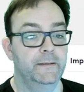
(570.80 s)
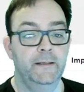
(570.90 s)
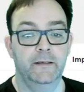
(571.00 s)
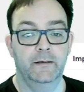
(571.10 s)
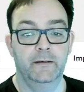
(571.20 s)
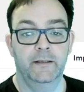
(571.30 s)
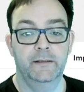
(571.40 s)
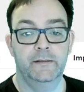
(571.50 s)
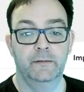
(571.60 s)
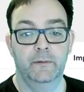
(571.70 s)
here
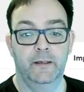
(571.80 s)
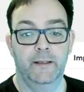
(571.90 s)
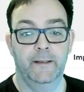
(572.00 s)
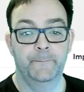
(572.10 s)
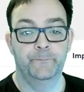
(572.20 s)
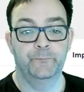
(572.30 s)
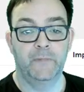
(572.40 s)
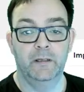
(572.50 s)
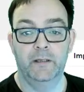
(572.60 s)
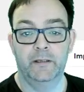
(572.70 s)
into a
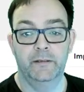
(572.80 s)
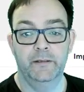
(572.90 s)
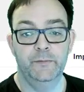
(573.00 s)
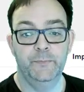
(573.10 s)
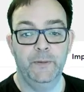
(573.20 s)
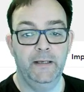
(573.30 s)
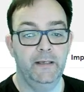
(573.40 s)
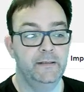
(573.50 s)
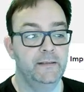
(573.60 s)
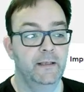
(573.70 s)

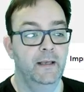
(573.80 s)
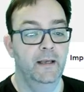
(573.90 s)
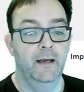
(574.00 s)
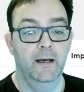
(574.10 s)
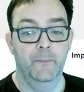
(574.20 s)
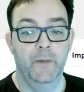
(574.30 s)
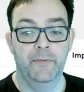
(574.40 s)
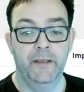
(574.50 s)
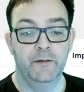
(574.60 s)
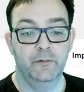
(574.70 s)
notepad,
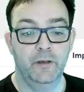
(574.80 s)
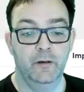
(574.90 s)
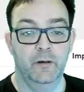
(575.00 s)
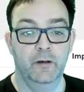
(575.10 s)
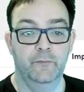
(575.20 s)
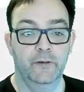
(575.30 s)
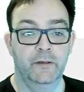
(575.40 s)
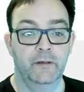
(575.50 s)
and then you go over